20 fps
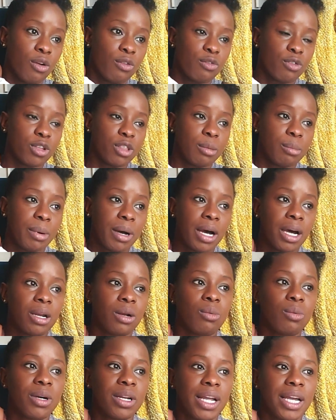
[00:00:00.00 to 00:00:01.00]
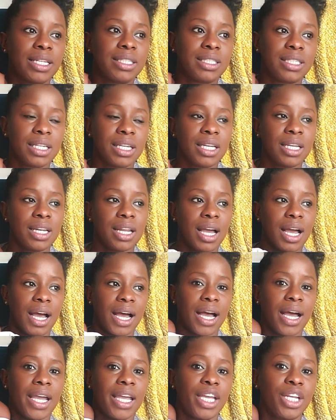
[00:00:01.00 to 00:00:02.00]
For the bottle, what I did,
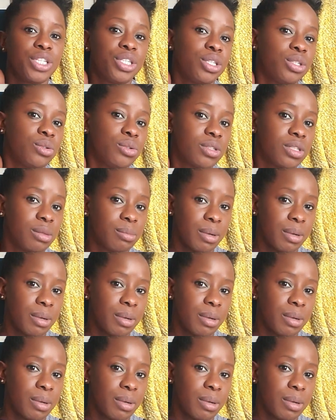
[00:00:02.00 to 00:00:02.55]
I introduced